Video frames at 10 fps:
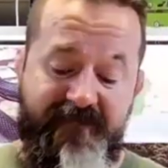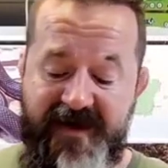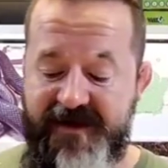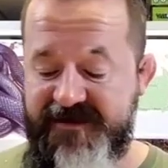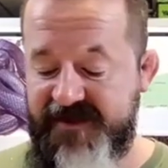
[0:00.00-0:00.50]
either
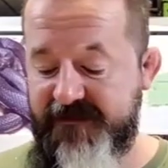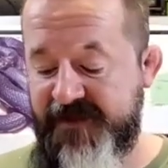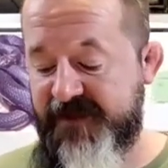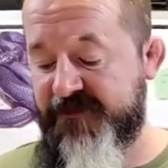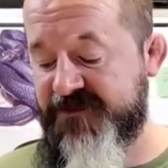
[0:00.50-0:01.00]
by a
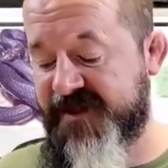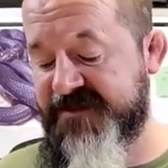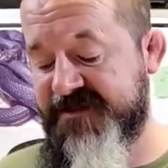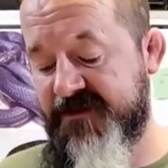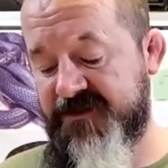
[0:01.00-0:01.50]
deep heat
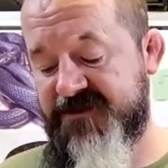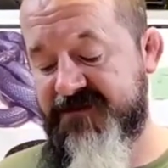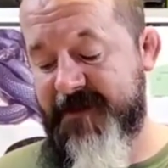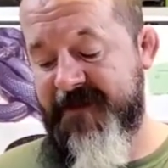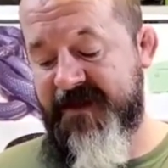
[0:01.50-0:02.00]
projector or
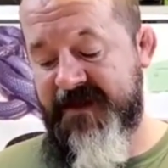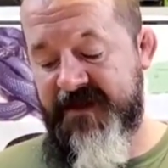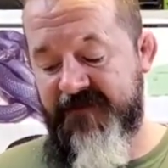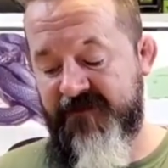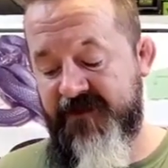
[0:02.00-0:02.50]
ceramic
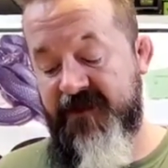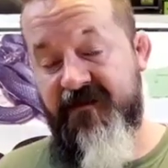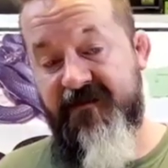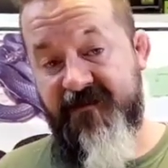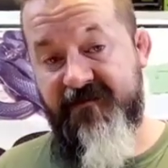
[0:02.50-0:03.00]
heater running
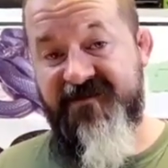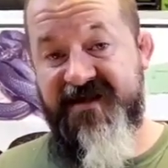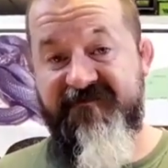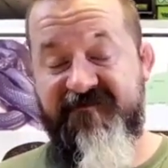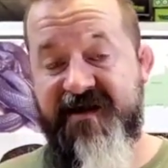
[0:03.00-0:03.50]
on a
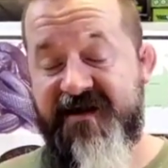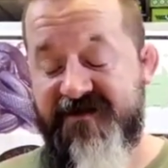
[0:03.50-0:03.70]
thermostat for